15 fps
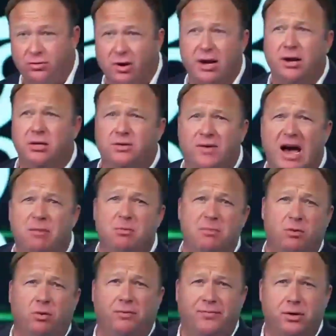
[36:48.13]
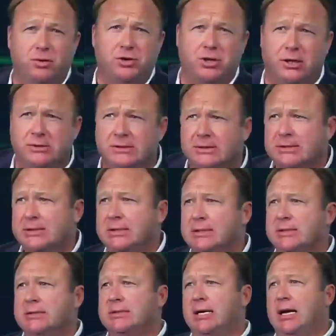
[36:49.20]
to drink it. It's Vitamin Mineral Fusion,
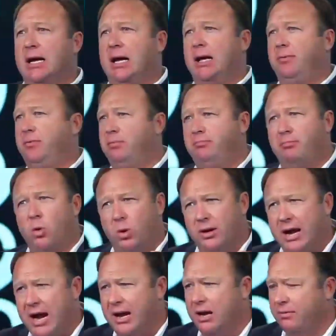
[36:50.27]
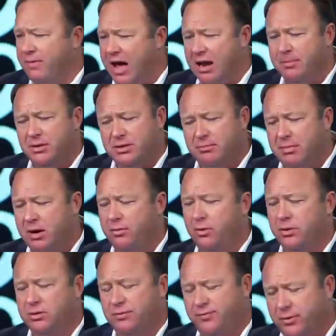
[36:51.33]
organic vitamins and
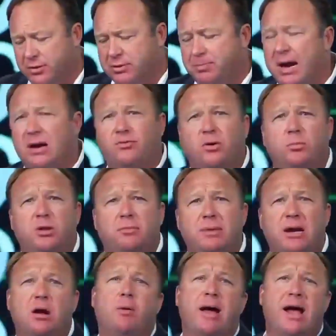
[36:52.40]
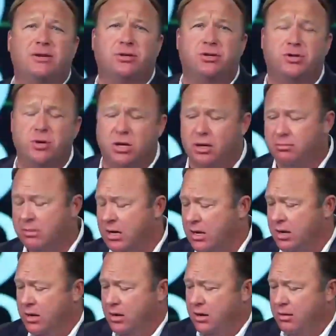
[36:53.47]
minerals, the full spectrum with amino acids so you can
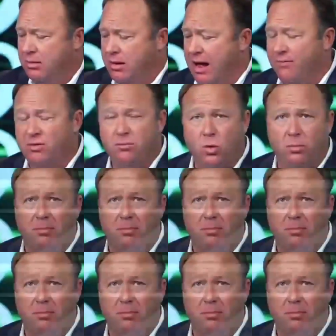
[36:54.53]
have them